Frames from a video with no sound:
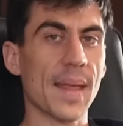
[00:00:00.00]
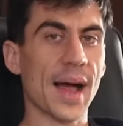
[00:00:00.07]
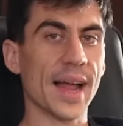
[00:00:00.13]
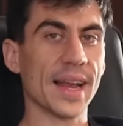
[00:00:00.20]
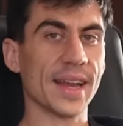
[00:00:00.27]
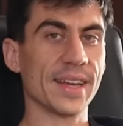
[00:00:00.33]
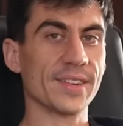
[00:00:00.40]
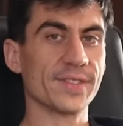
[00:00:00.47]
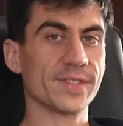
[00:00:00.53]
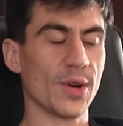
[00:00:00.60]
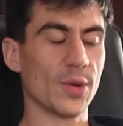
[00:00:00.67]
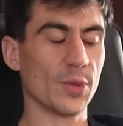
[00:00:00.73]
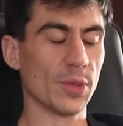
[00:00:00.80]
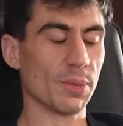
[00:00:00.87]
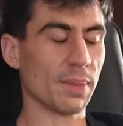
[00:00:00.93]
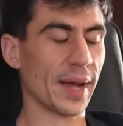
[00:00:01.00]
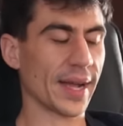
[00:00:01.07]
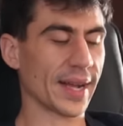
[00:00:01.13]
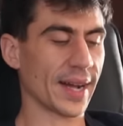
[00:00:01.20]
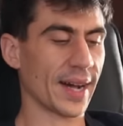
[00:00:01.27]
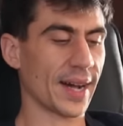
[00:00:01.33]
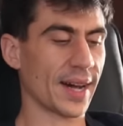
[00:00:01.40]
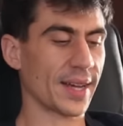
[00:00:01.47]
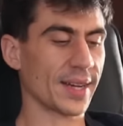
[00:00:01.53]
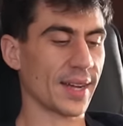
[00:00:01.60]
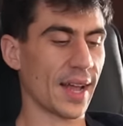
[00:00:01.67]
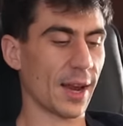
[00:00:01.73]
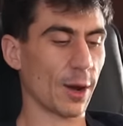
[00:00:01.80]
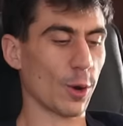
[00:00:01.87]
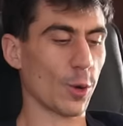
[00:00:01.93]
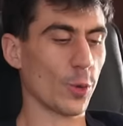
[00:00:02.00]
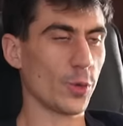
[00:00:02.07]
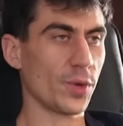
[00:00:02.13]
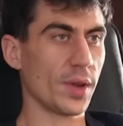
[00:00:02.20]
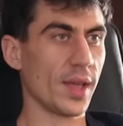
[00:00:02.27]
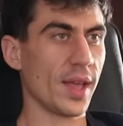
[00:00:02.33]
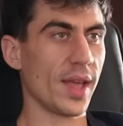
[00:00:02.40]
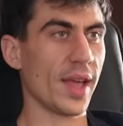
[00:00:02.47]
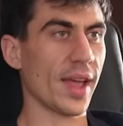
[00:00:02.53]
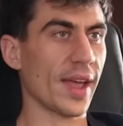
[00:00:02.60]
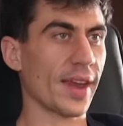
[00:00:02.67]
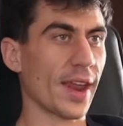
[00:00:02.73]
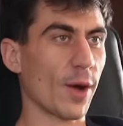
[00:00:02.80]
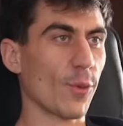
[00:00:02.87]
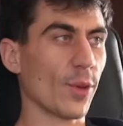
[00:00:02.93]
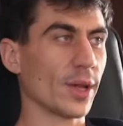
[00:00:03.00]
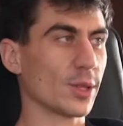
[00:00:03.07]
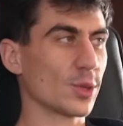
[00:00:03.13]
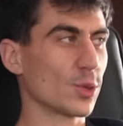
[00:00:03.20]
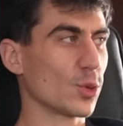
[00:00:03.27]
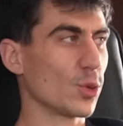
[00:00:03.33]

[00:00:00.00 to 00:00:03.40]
I left with my car alone and I went